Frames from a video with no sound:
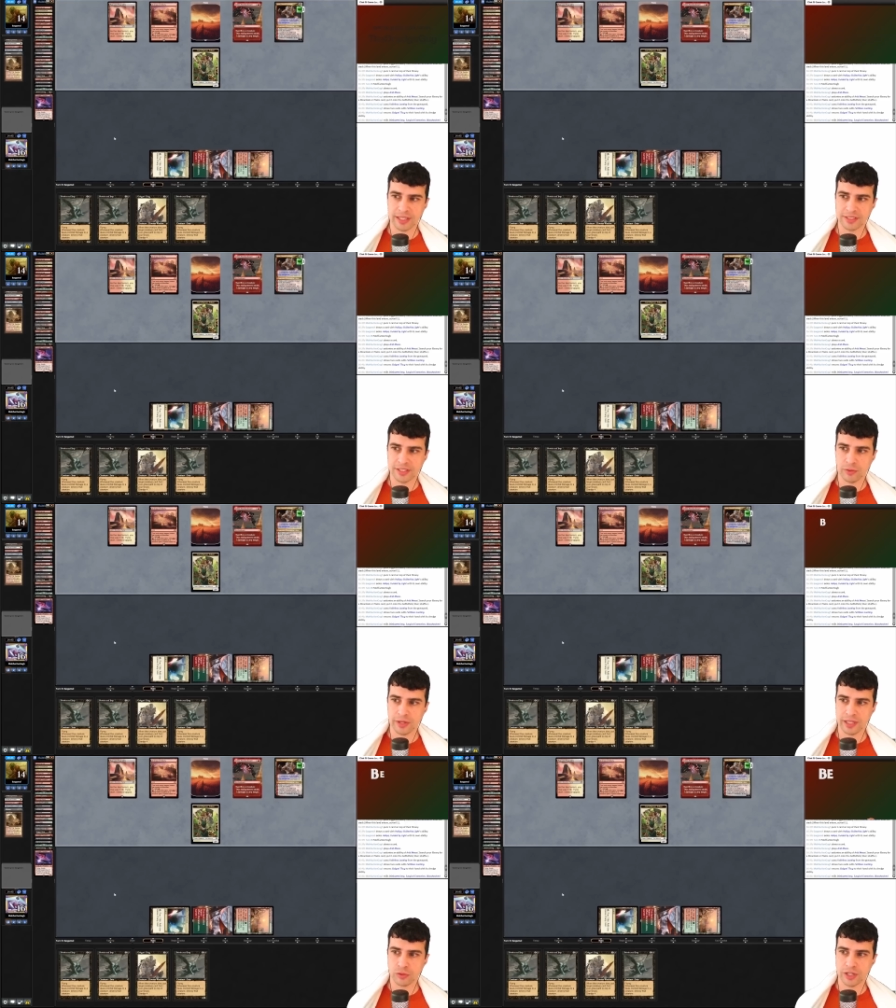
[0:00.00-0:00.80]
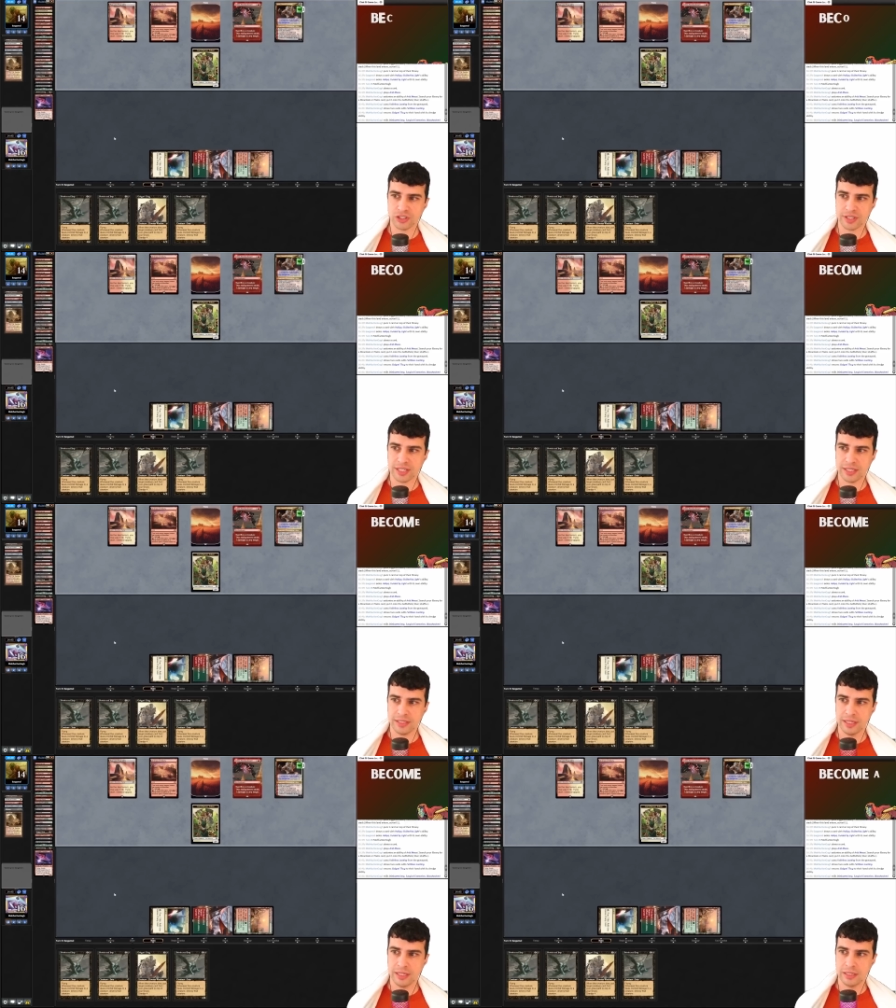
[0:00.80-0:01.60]
Next turn we can dredge 10.
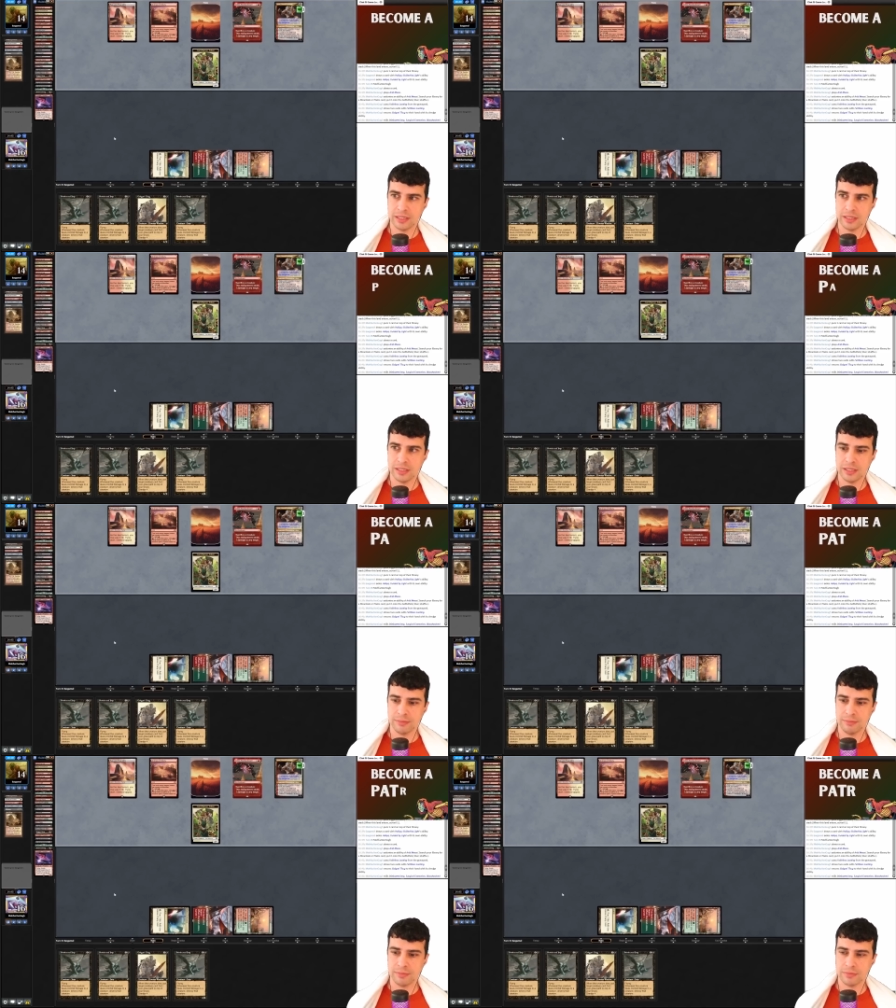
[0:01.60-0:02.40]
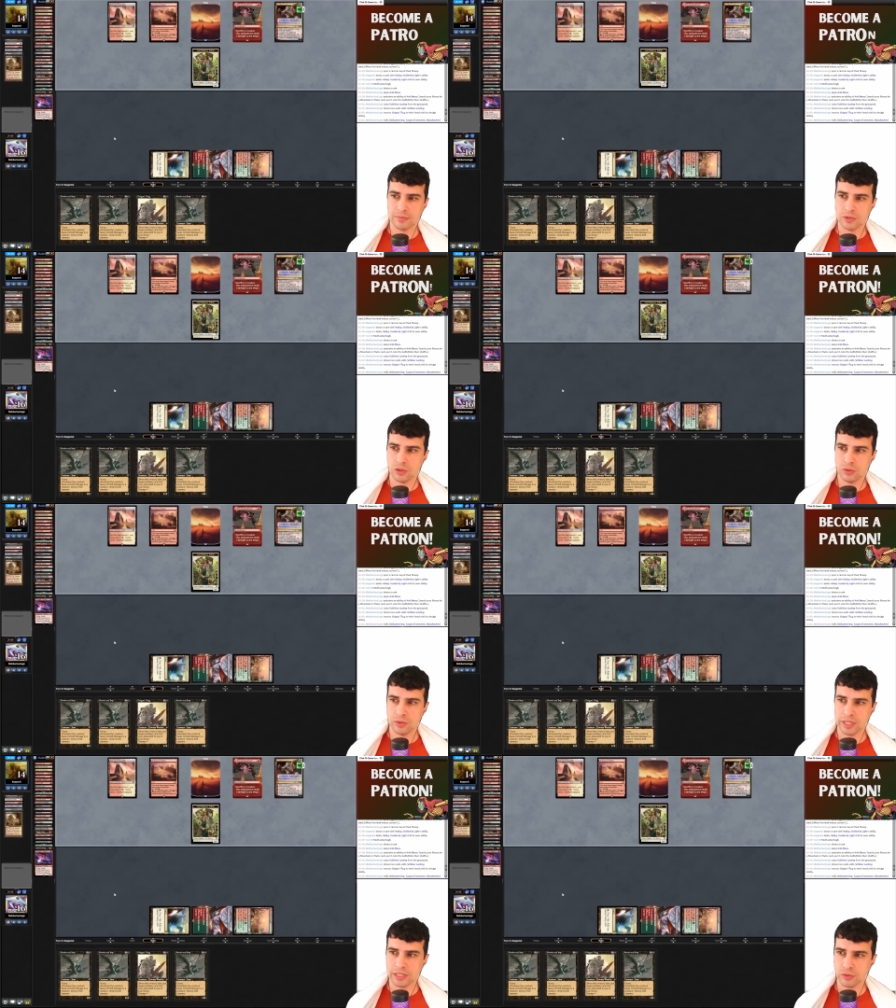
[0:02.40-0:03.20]
No,
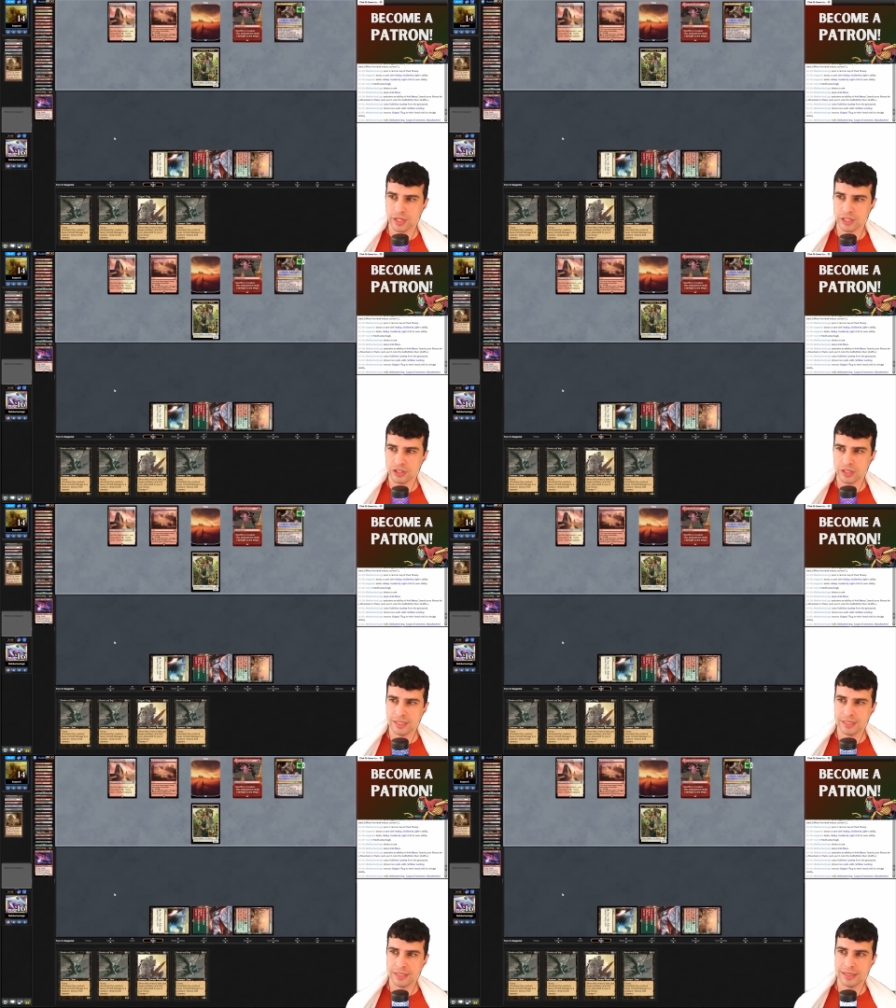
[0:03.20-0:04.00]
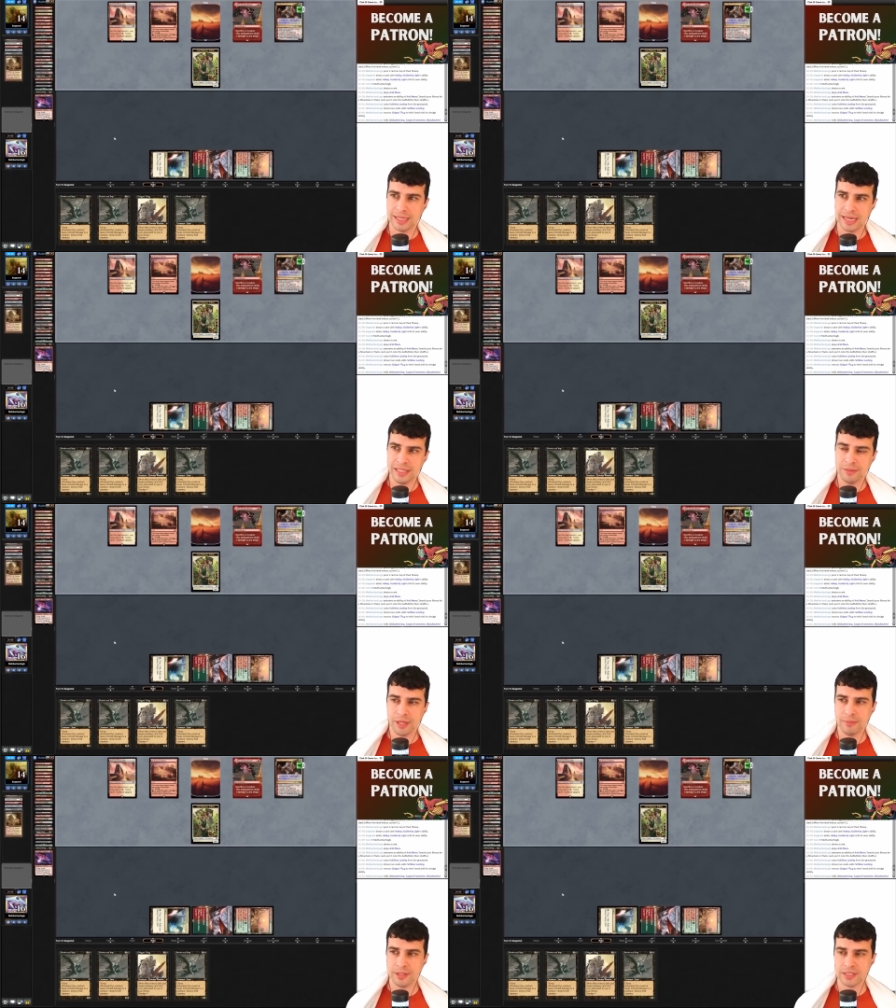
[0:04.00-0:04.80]
we can dredge 9,
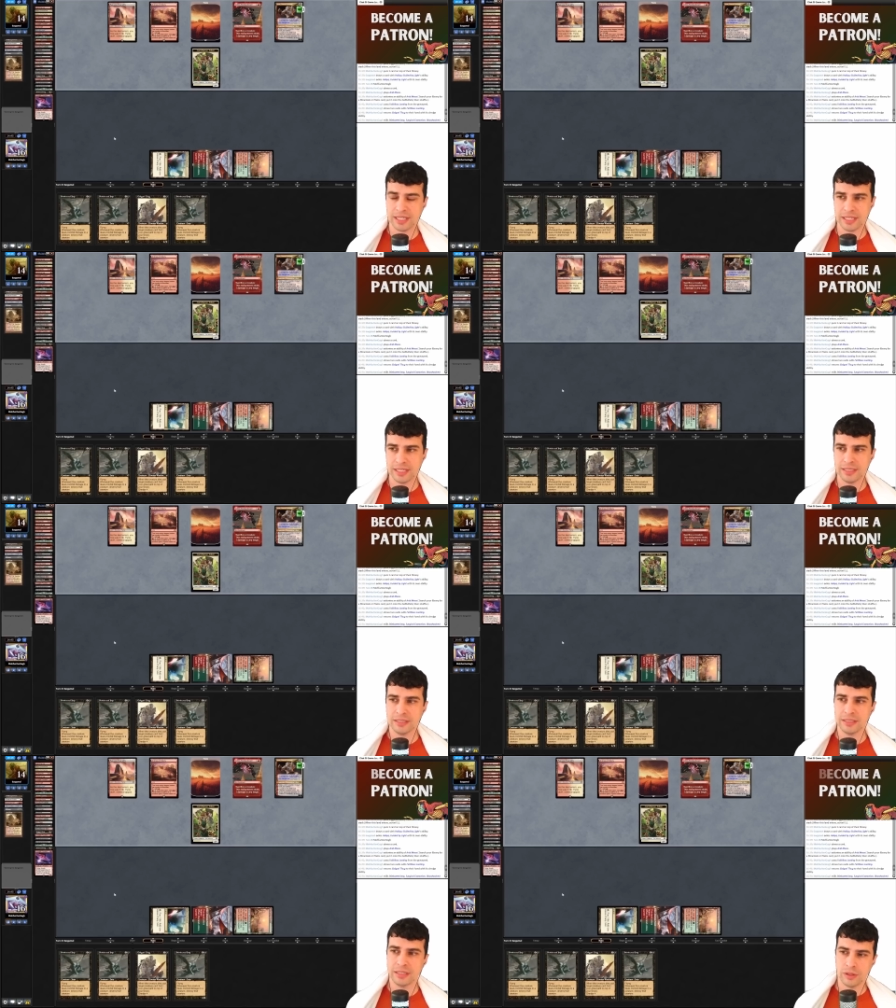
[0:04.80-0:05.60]
maybe 10.